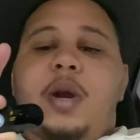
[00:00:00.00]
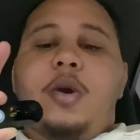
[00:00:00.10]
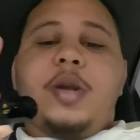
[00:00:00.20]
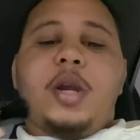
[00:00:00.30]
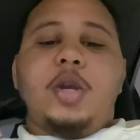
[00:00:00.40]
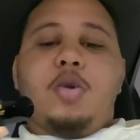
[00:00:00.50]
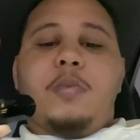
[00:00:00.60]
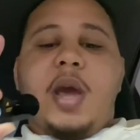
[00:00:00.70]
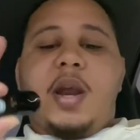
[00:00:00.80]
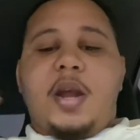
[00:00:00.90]
I heard their new
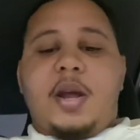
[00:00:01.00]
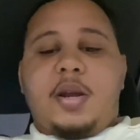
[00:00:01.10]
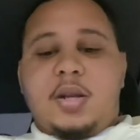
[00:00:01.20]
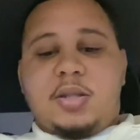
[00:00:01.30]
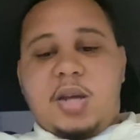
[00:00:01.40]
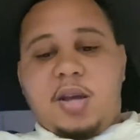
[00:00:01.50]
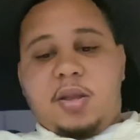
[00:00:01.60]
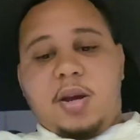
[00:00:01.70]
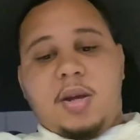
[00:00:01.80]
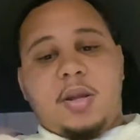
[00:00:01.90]
man, and it said that